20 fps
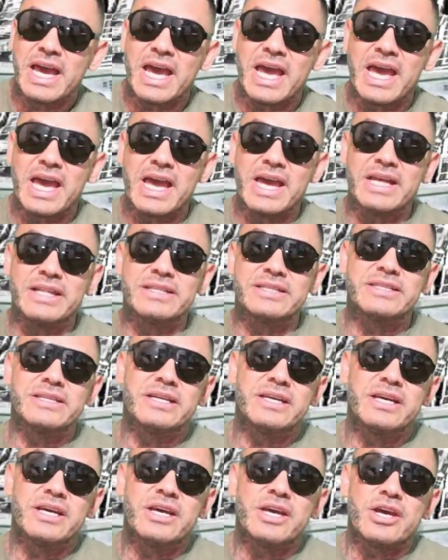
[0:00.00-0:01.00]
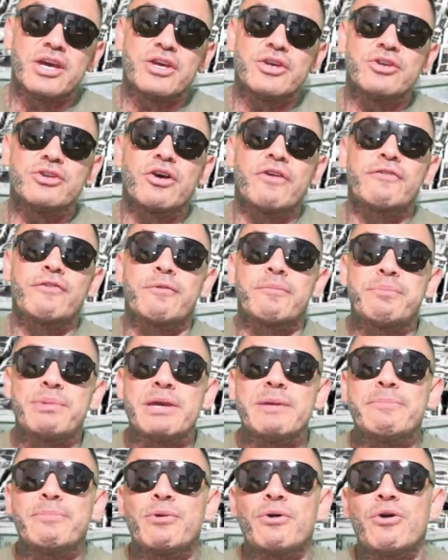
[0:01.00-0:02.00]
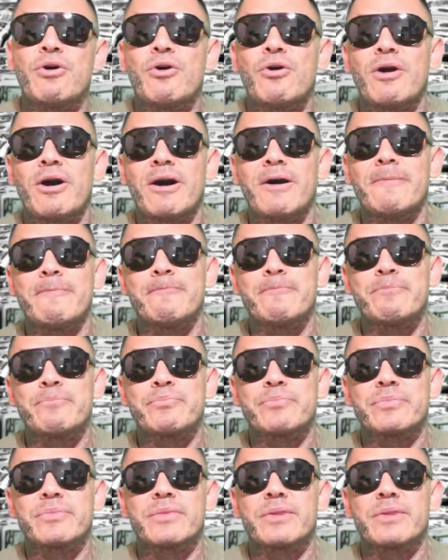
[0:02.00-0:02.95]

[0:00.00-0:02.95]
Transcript: And you know, for people, um,